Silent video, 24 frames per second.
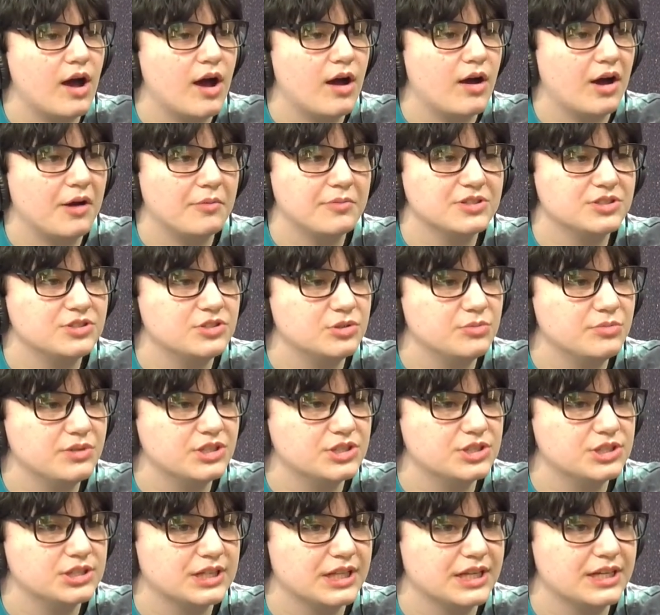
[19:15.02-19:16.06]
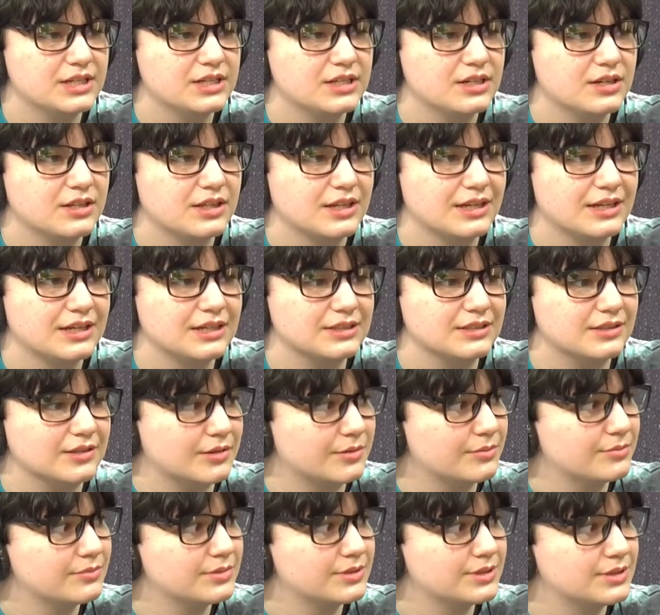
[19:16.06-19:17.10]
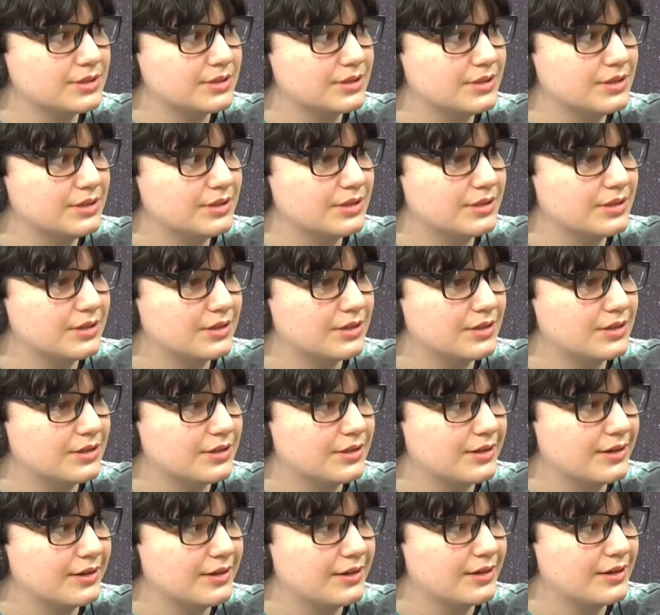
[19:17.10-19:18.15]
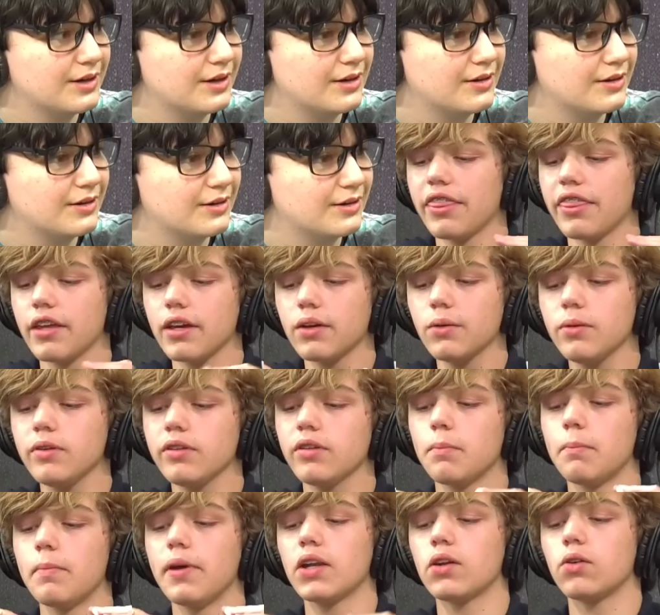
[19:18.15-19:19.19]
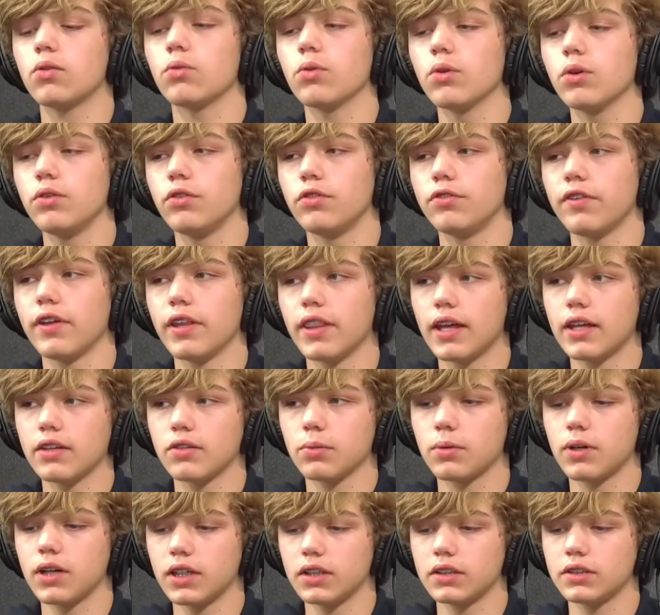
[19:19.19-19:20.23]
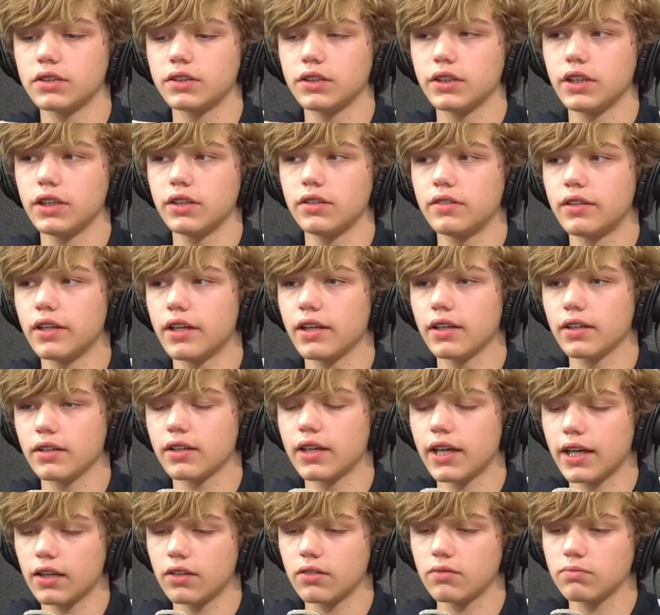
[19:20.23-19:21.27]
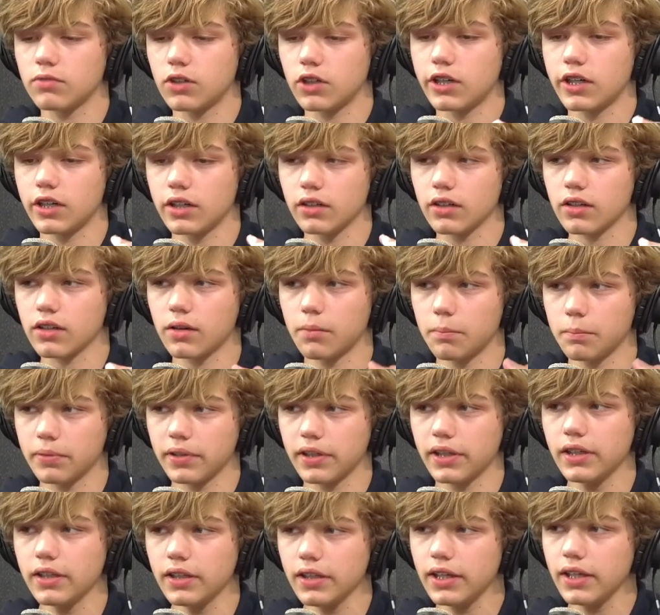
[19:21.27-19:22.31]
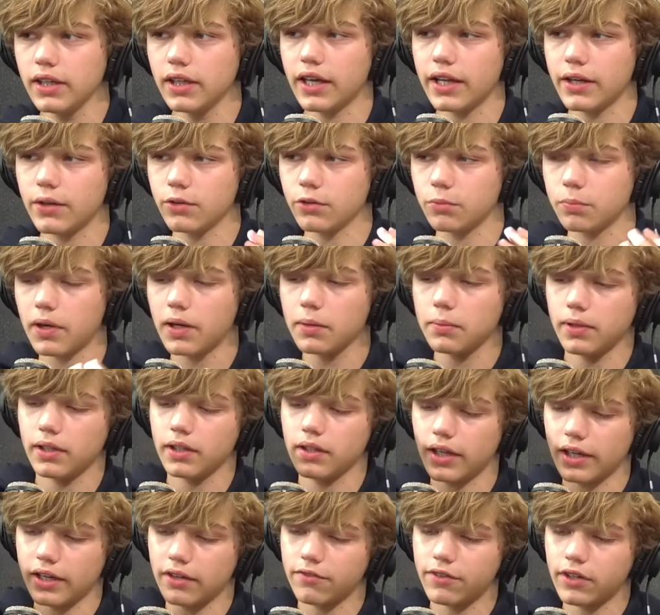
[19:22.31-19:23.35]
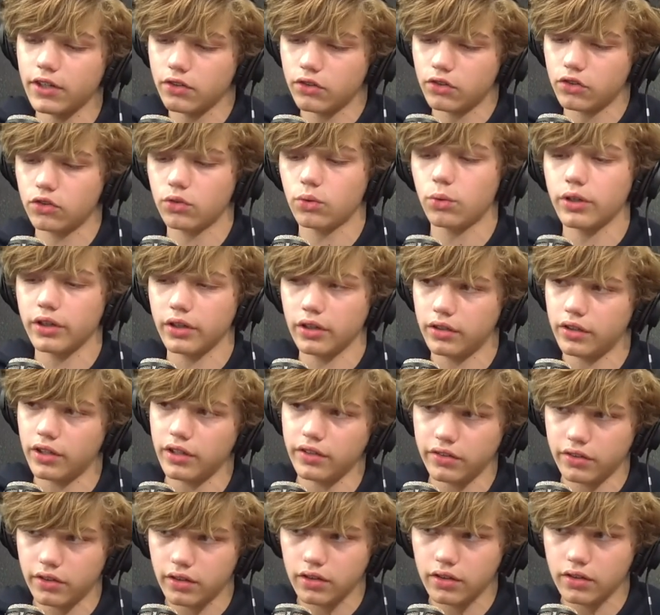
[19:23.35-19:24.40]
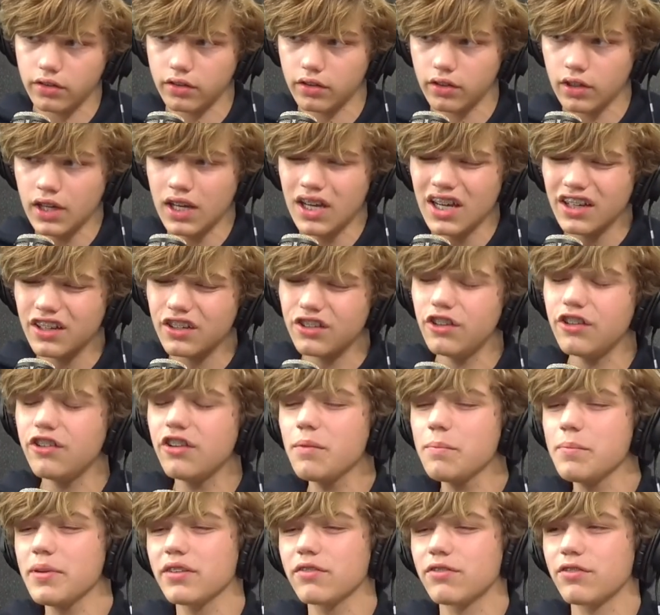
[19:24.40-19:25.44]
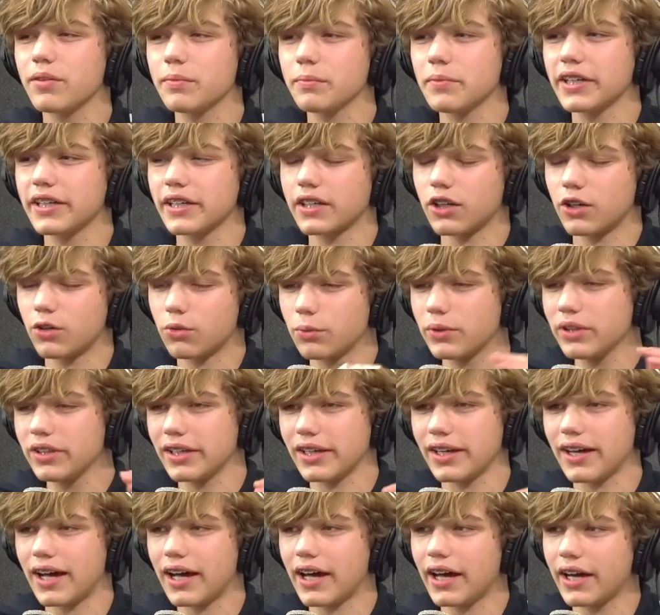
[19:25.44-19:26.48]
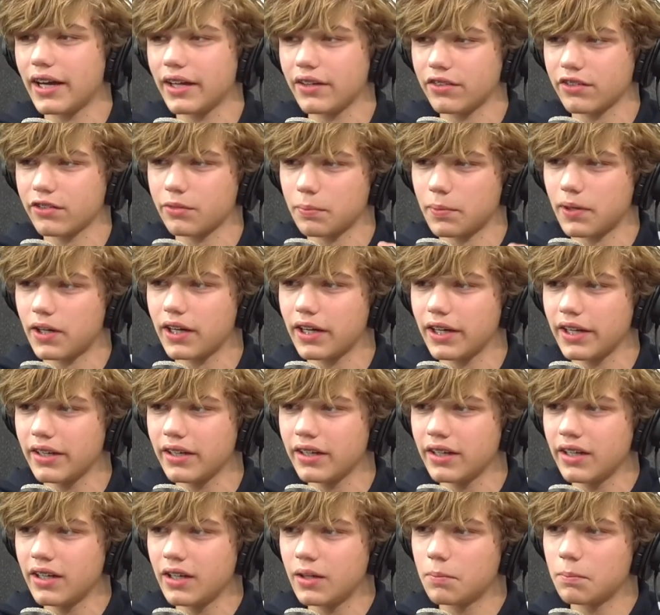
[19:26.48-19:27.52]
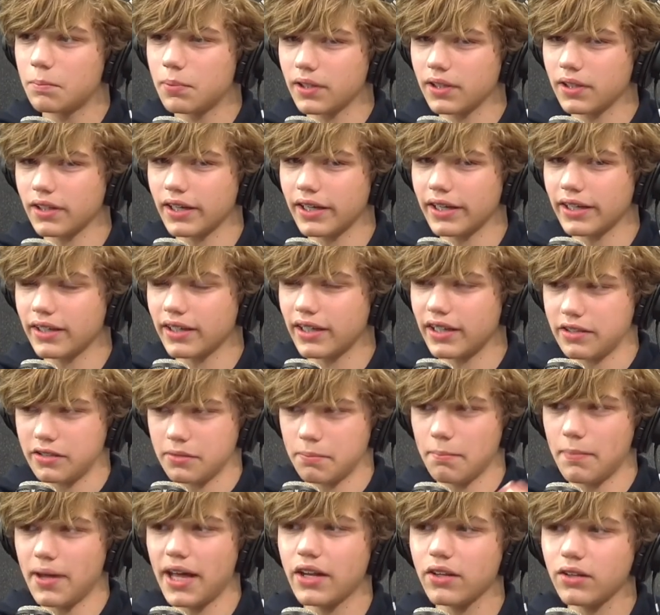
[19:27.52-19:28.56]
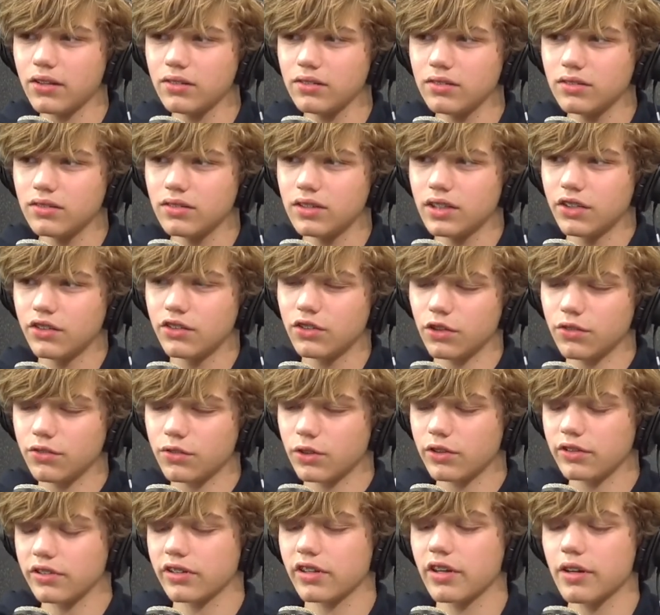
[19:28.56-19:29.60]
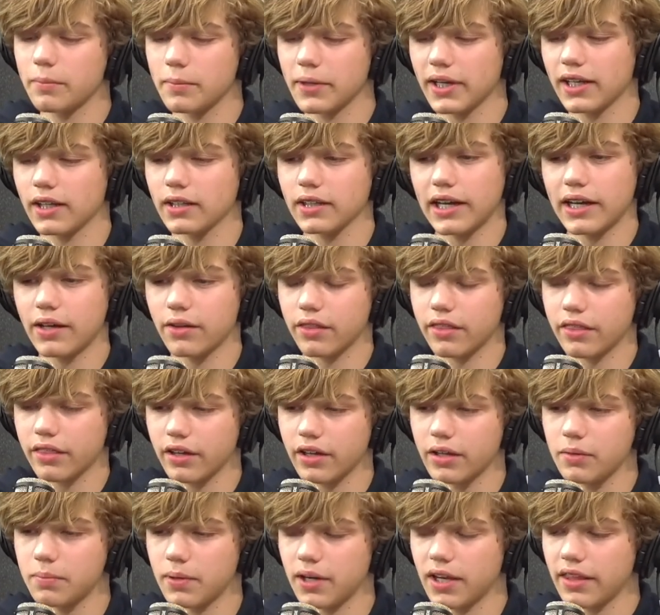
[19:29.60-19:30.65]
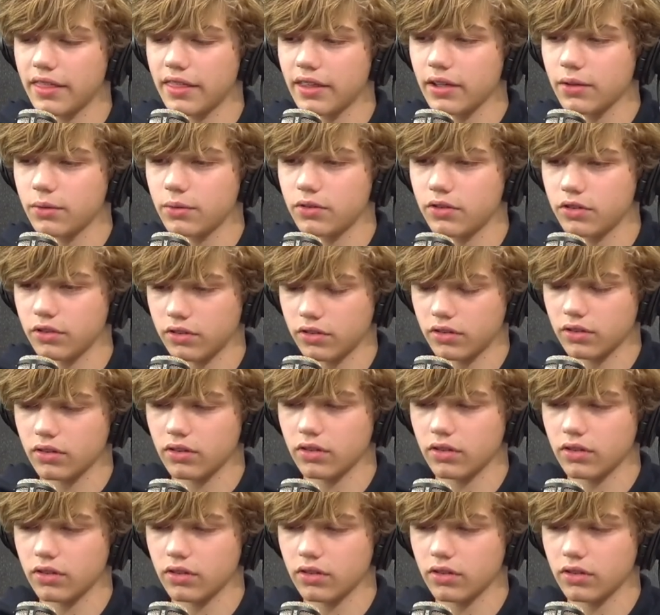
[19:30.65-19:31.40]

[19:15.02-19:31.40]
I'm assuming she landed on like a dumpster. It was. I, it, I it was a metal roof, and that's why oh. she didn't get hurt completely. And okay. it was probably like a very short distance because you're jumping from sense. like a really high spot, but like it's metal, mm -hmm. so of mm -hmm. course it's mm-hmm. gonna make a loud thud. But I think it was just